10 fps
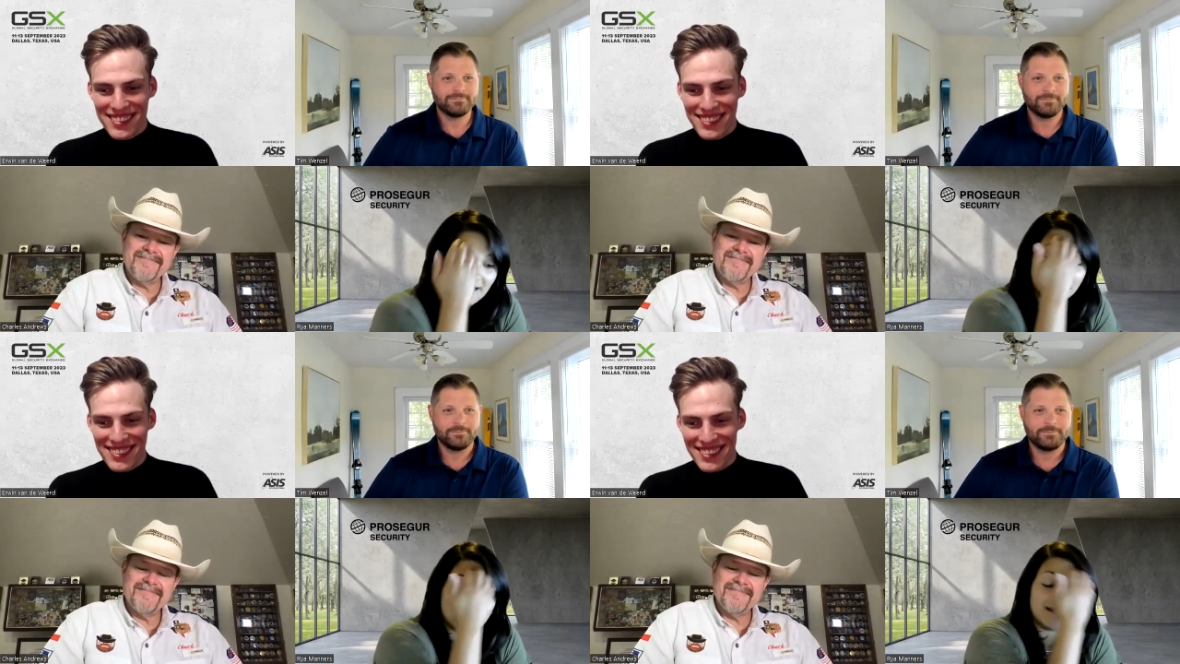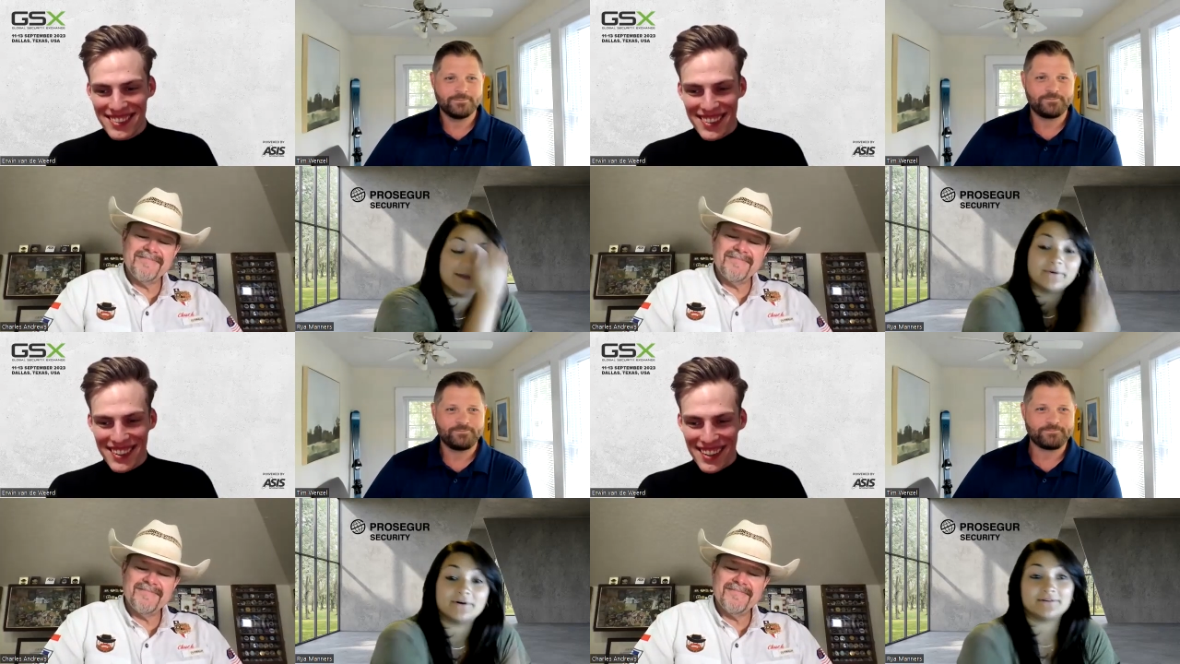Speaker 1: All
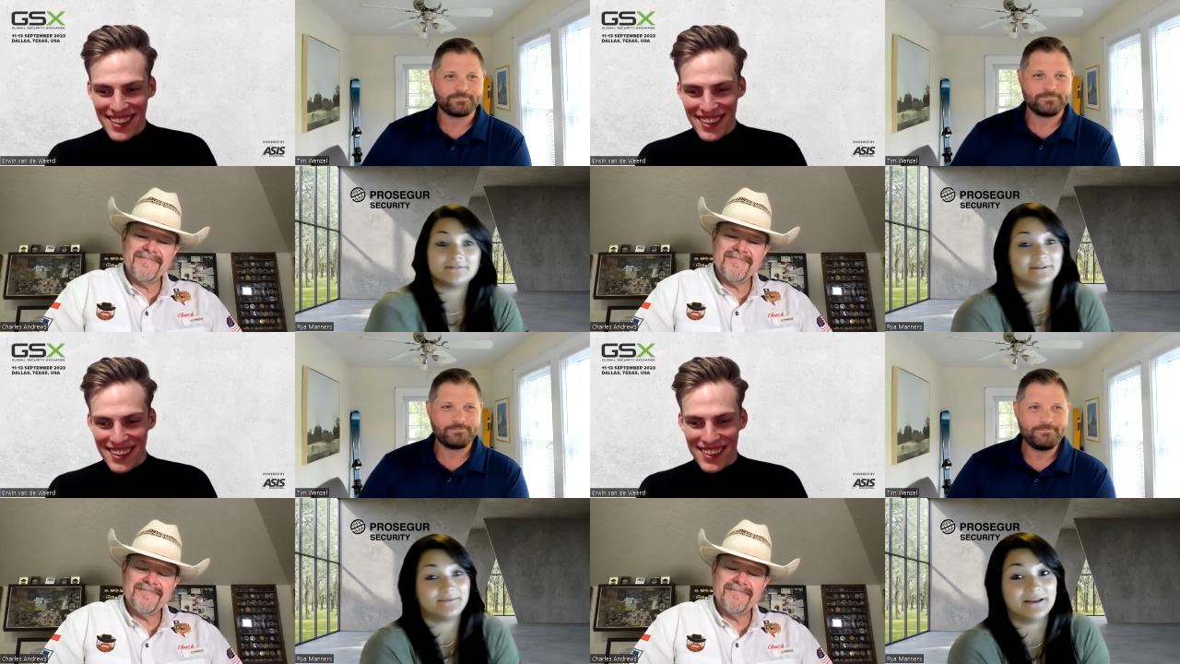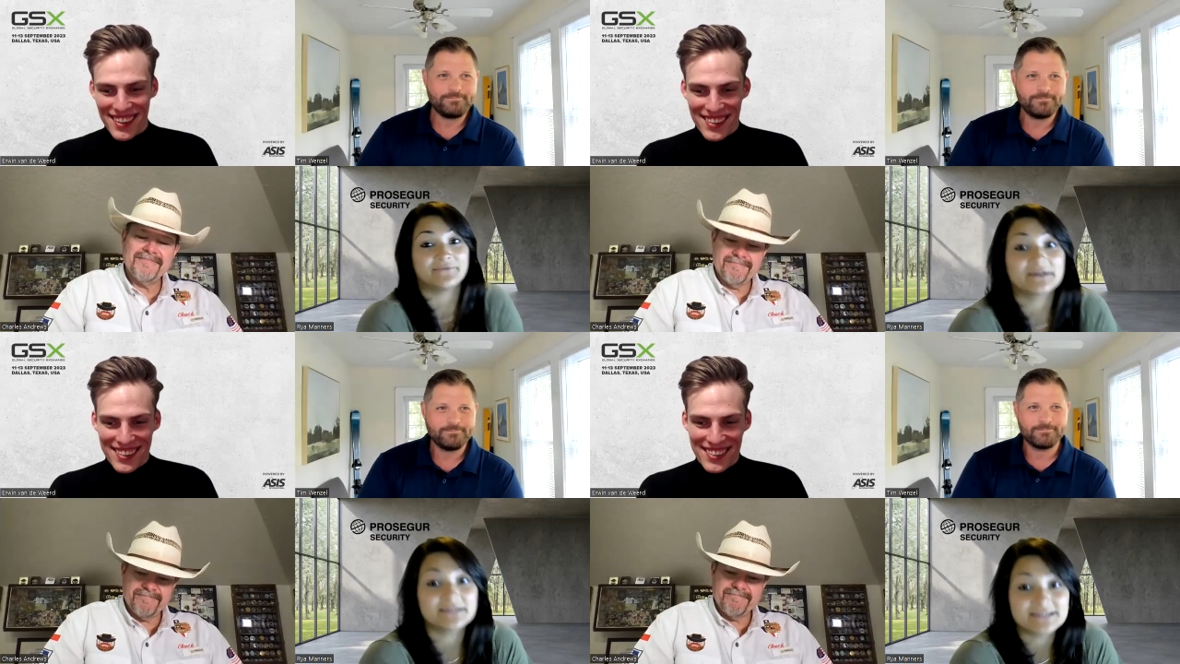right. Well, I
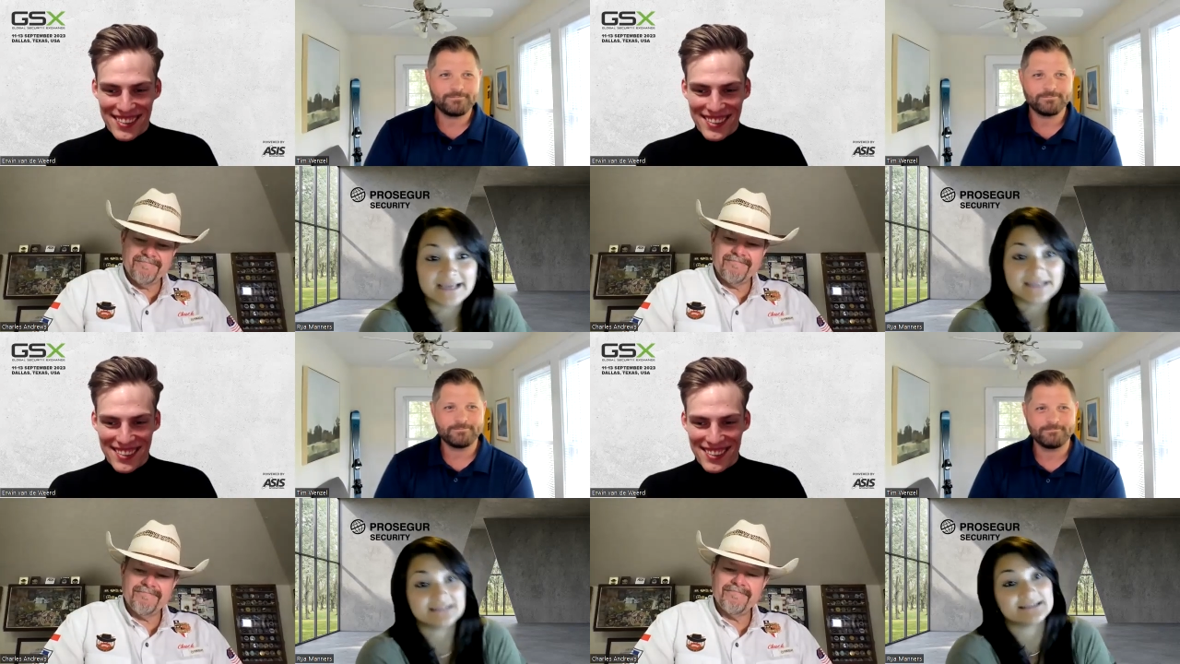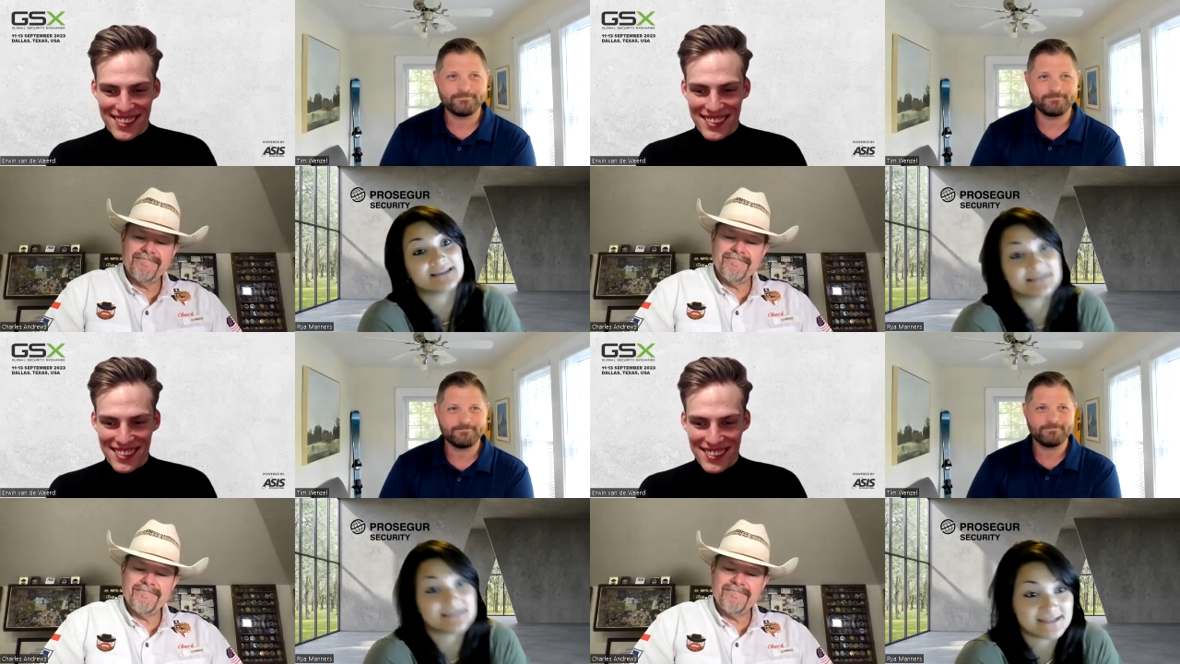mean, if we're taking it to
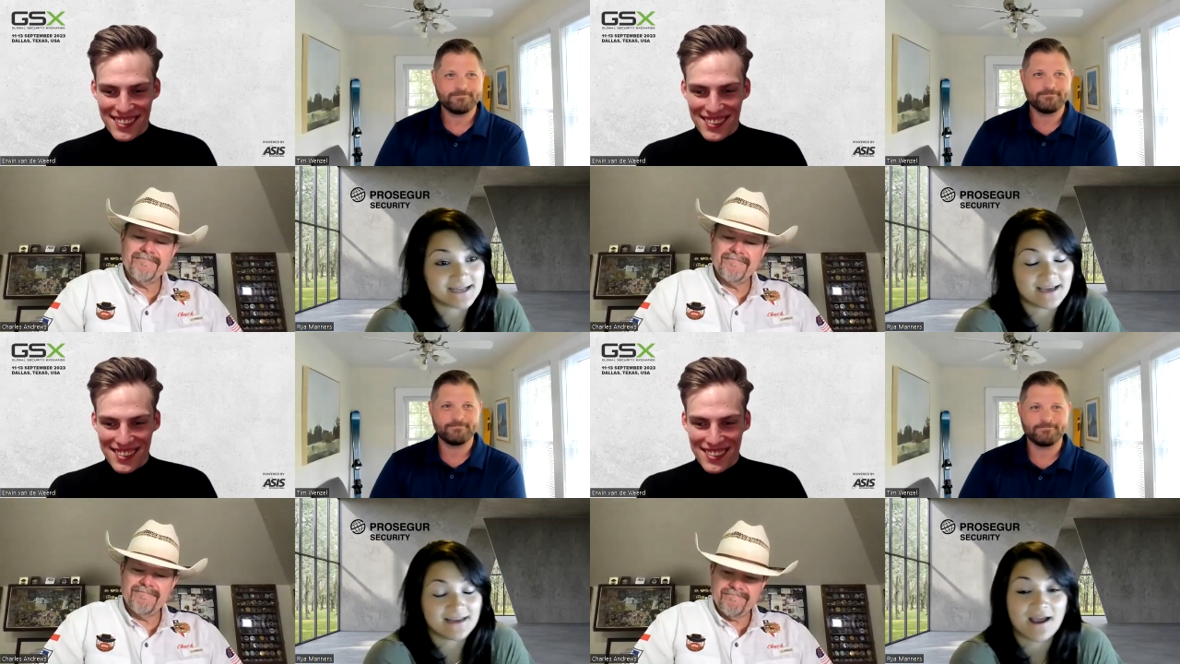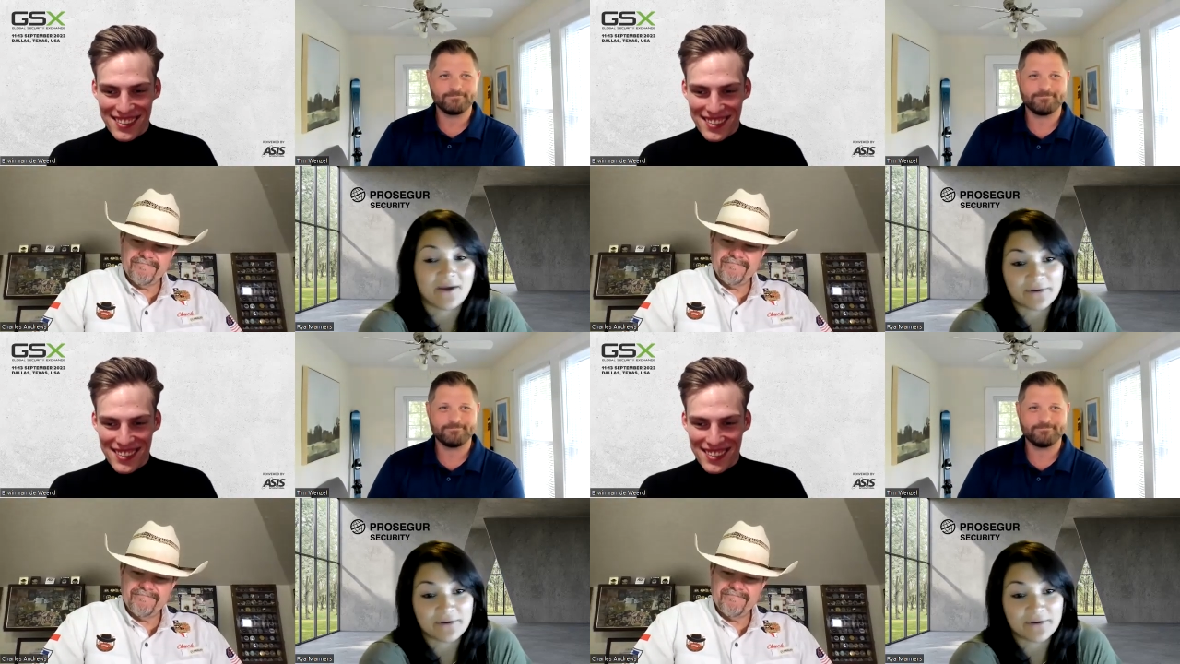Texas night,